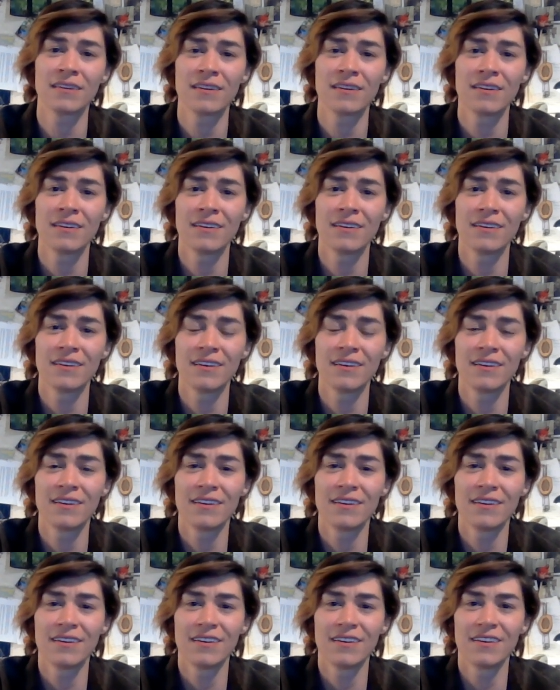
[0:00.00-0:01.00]

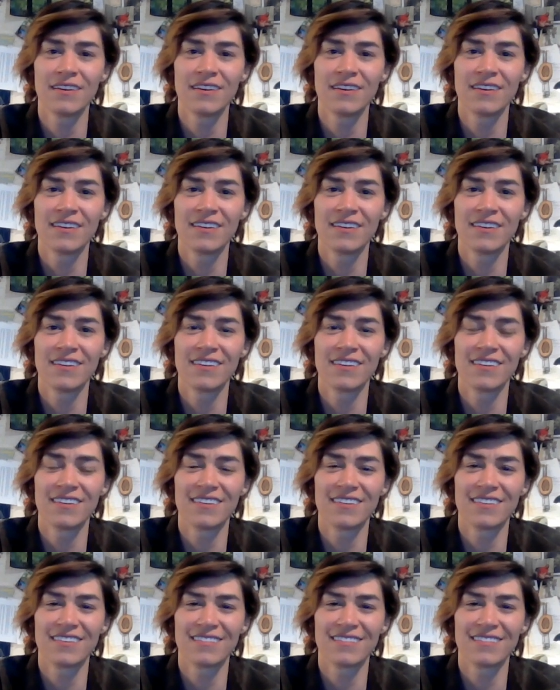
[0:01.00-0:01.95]
[no speech]